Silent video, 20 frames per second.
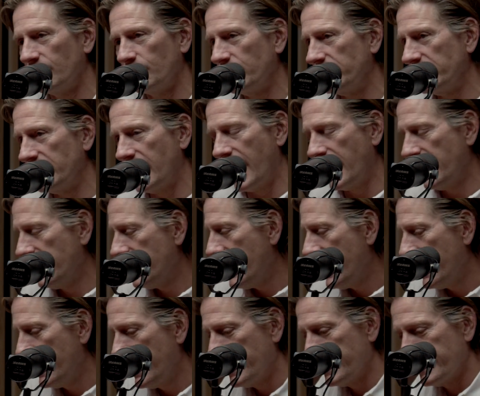What, yeah i
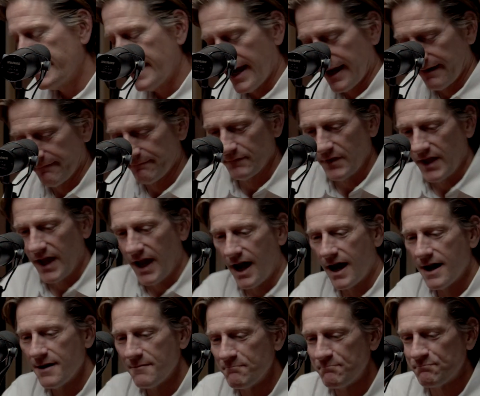love it yeah
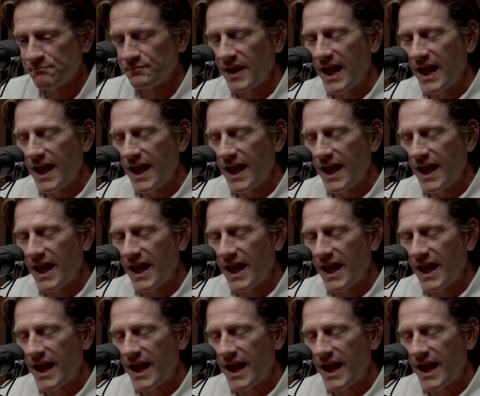um,